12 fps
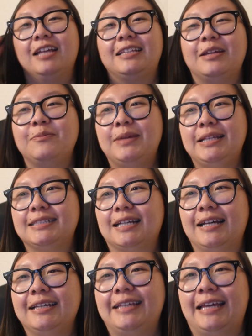They meet
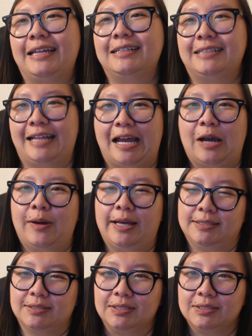again now
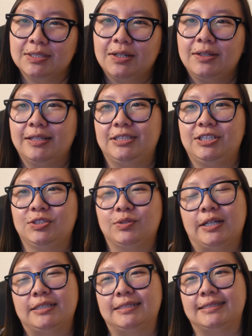as adult, and she's
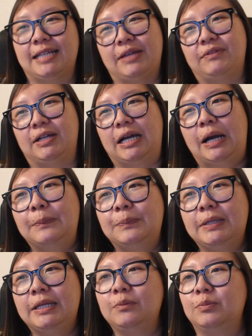trying to save the
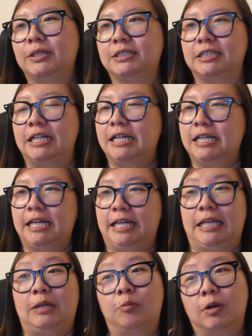company which
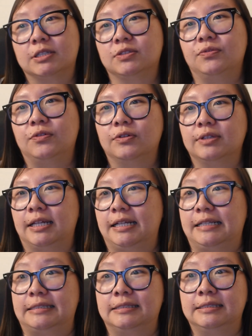he works for that
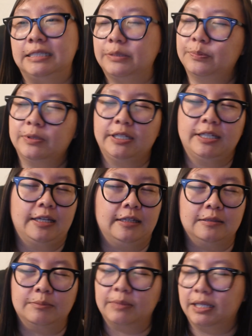is deeply
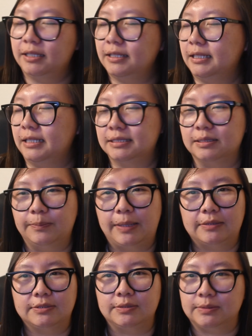in the mud and is
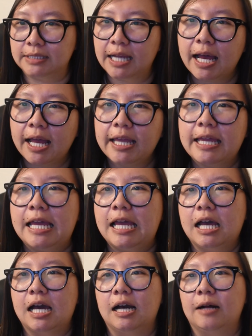about to die.
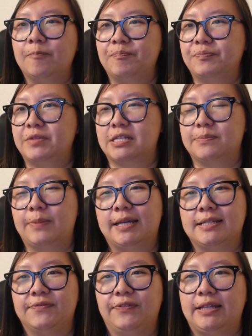
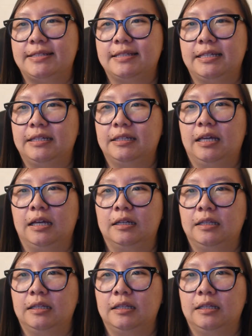Despite facing